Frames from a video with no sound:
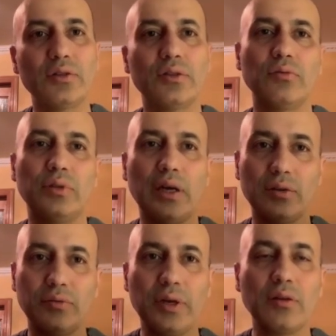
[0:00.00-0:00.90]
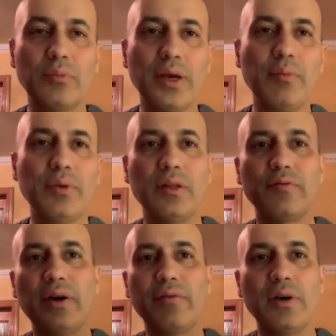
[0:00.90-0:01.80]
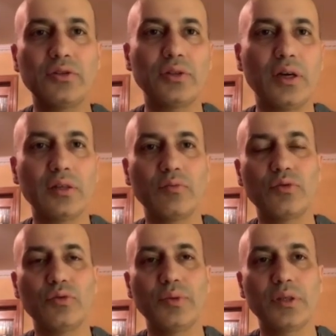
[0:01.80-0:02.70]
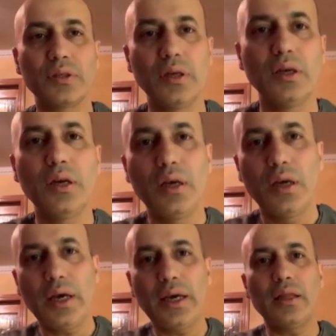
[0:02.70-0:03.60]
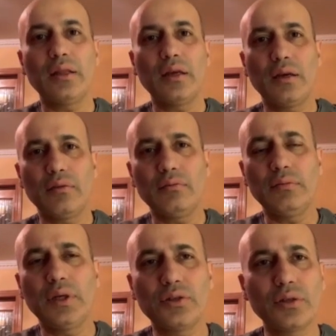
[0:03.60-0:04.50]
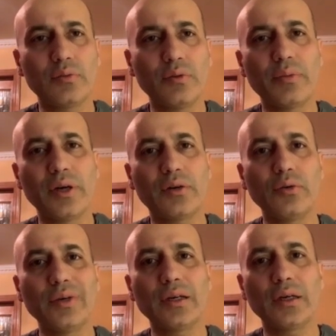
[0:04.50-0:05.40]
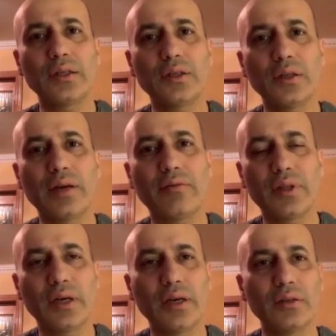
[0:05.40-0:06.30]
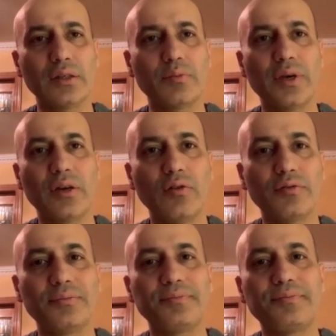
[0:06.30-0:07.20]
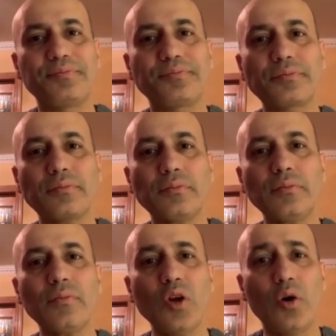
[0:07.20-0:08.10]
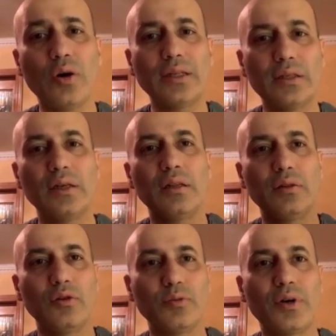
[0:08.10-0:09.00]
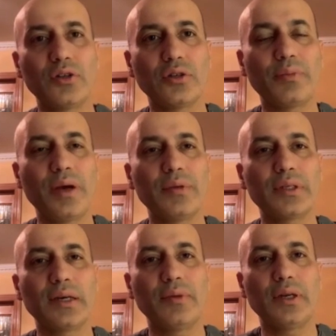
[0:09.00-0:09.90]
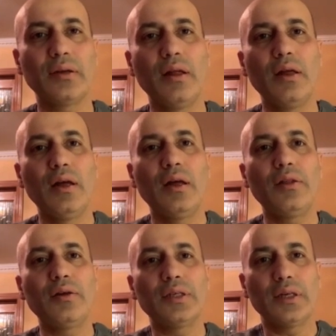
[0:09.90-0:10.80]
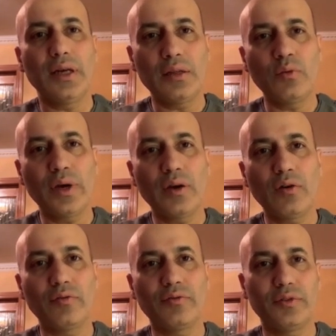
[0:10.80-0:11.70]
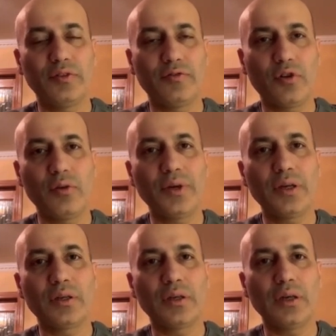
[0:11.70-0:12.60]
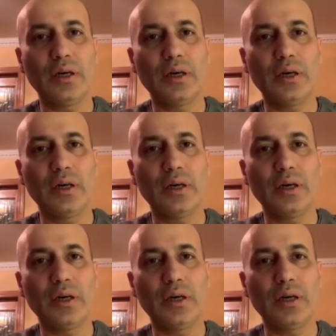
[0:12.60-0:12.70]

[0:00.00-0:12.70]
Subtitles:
So $2,000 regular payment and $500 what you missed. Again, the interest will be accruing until everything else is paid off, or until those partial payments come in. There is another way of deferment.